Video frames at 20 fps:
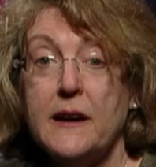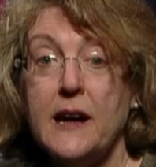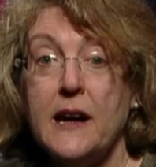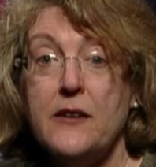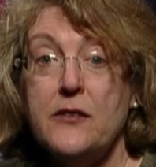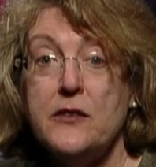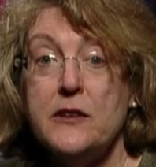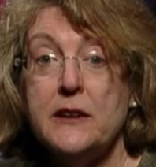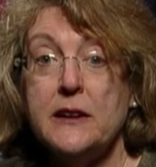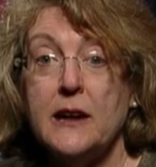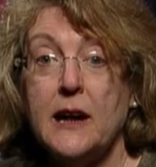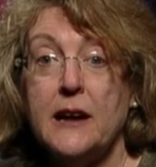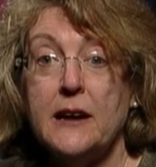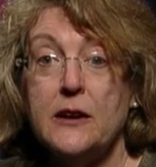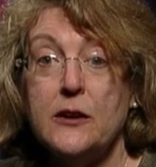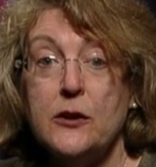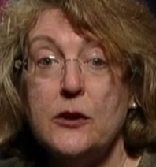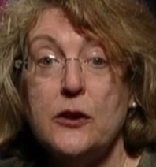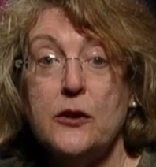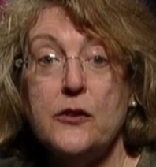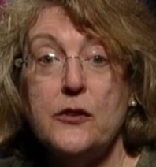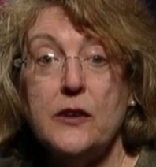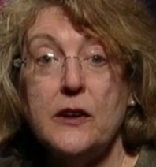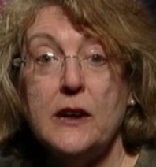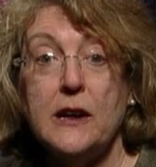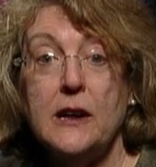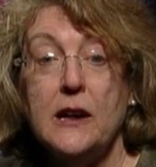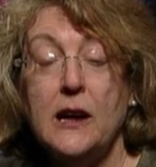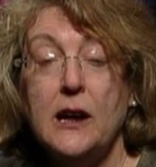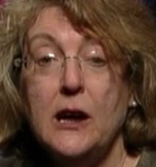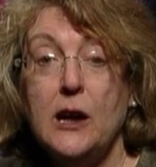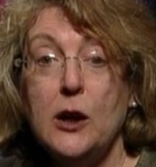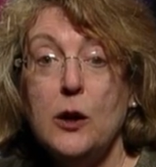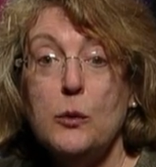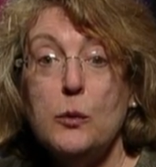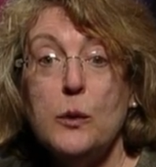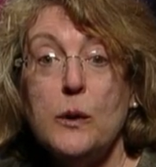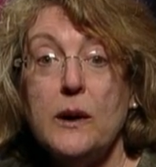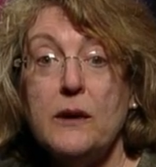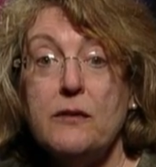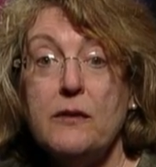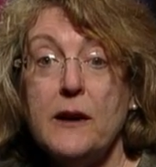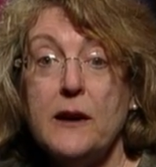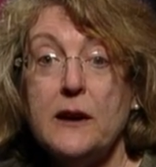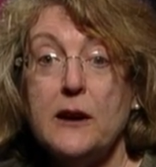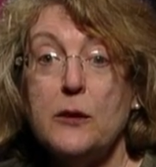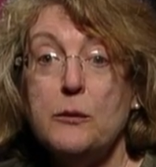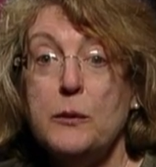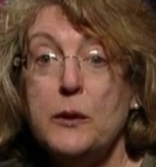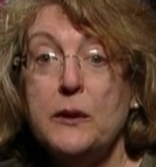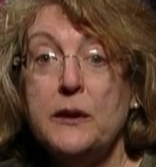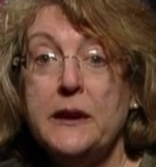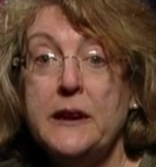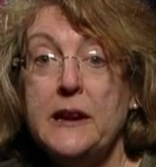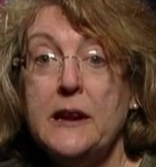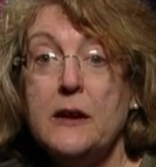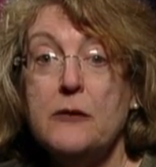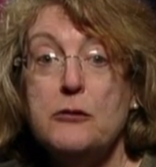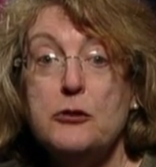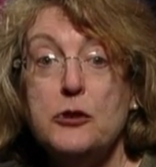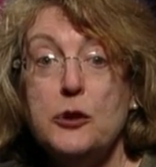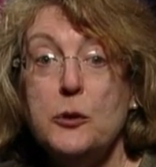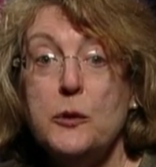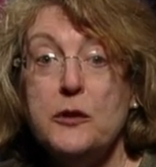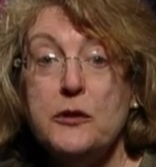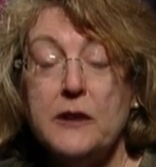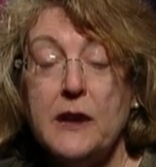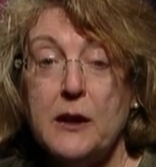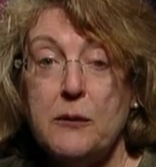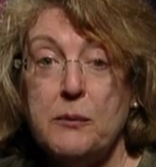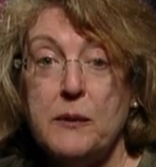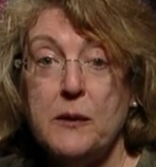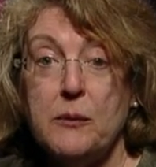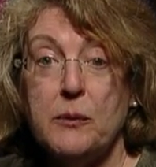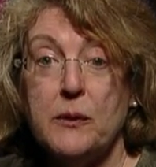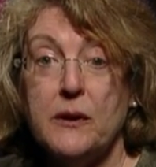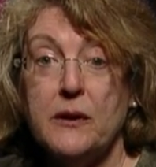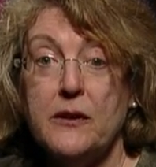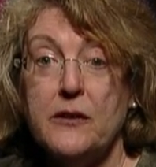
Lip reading: gay synagogue in New York City, where I found a community of Jewish gay people,